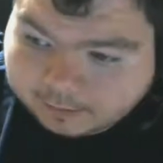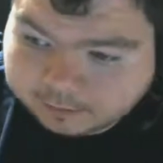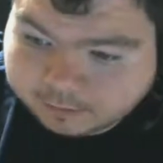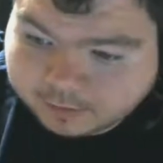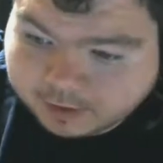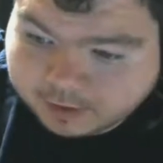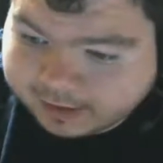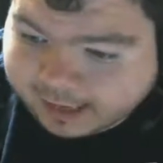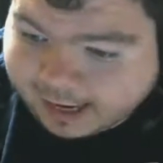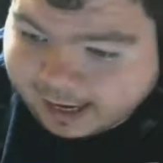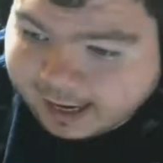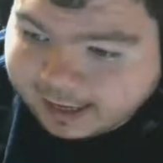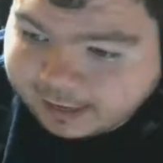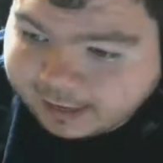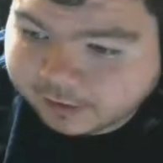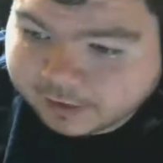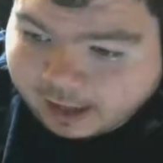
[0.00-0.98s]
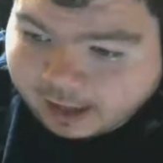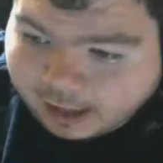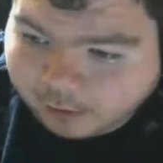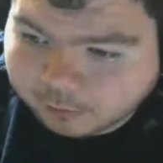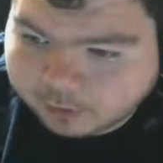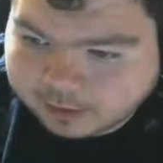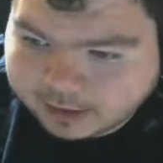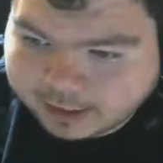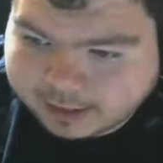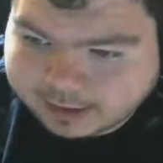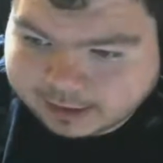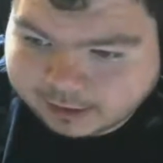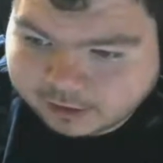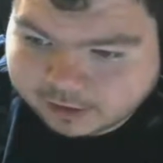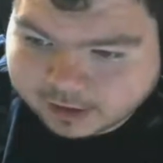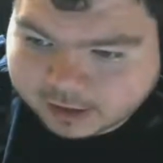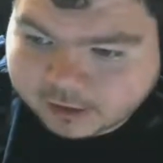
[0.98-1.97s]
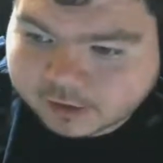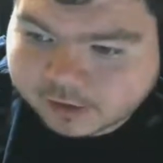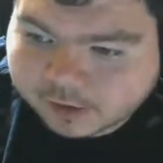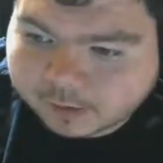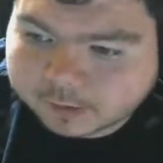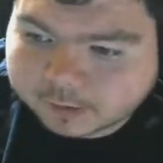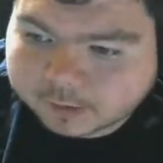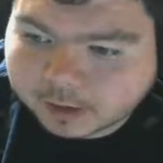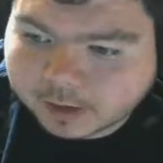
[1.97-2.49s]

the dad is out one day and he sees him